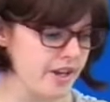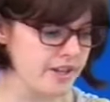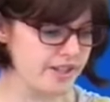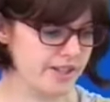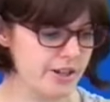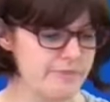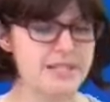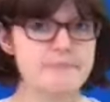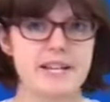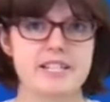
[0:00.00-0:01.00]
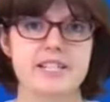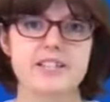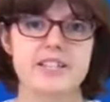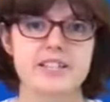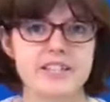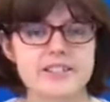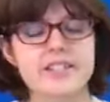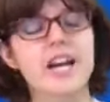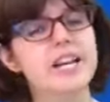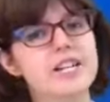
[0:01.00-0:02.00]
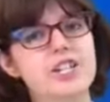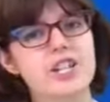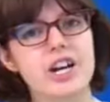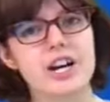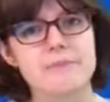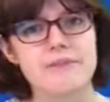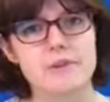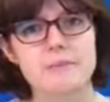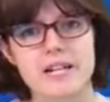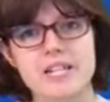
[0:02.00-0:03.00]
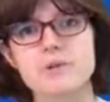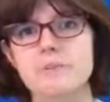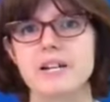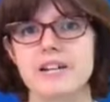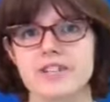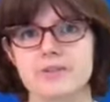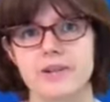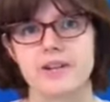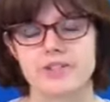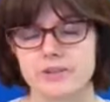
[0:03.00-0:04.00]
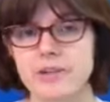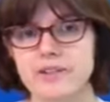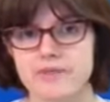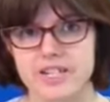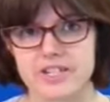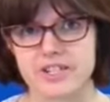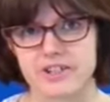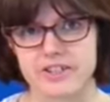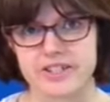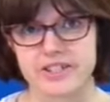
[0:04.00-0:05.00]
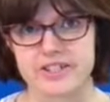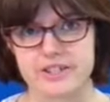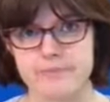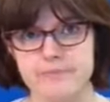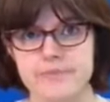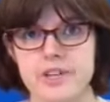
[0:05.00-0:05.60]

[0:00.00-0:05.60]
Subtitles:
So I'm expecting that at this stage, if you're planning to apply this round, you will have registered on the system.